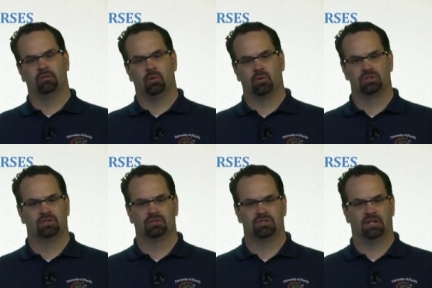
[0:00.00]
of a horse
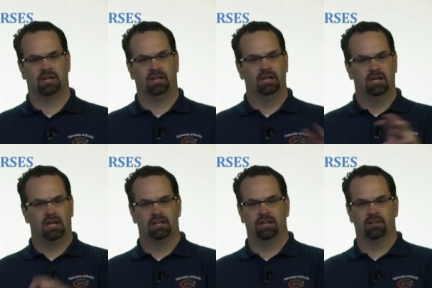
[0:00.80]
looks like,
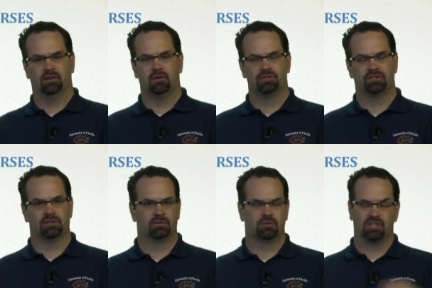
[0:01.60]
and then the
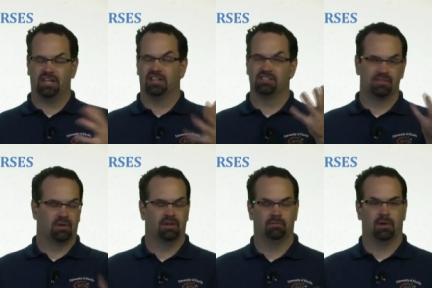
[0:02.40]
ulcers, which again is
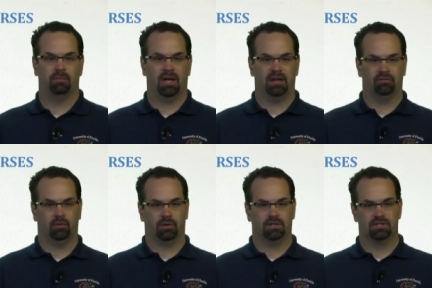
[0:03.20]
a
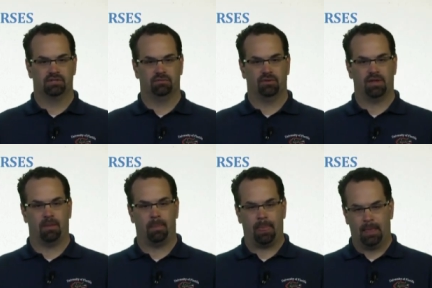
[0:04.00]
painful condition for
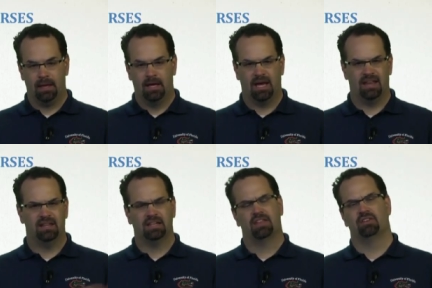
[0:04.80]
them. And
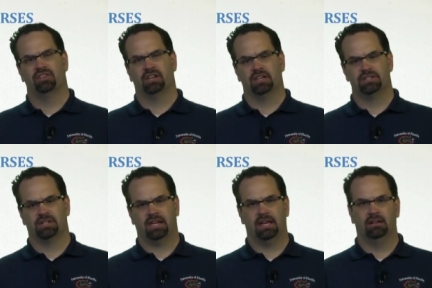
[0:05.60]
then the other thing is
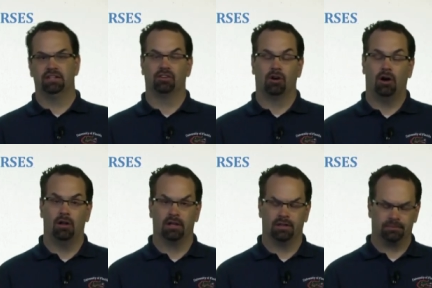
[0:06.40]
it can lead to
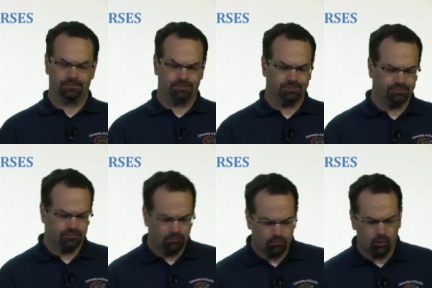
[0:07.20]
colic,
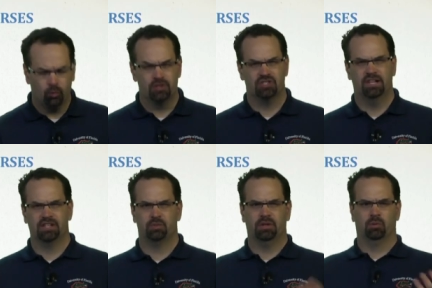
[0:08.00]
which
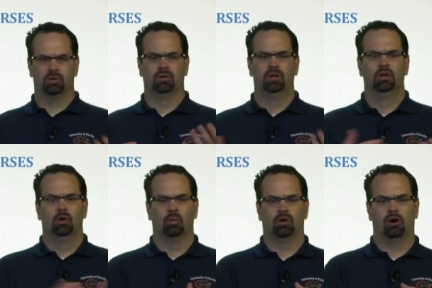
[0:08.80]
next week we'll
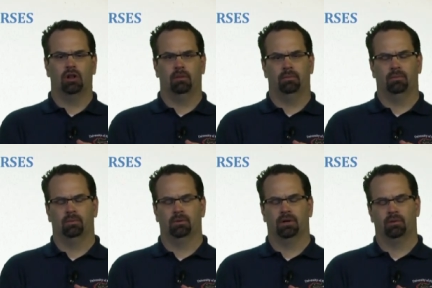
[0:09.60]

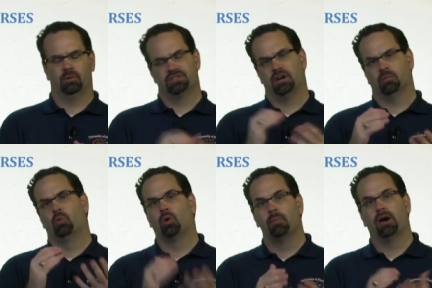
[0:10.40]
talk
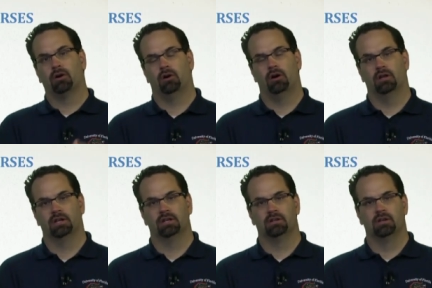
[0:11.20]
more about
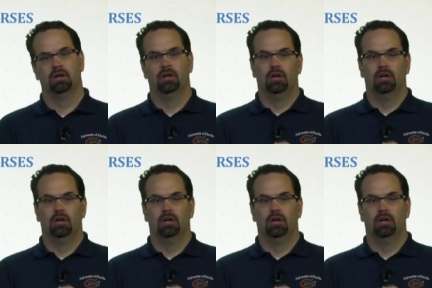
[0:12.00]
colic. And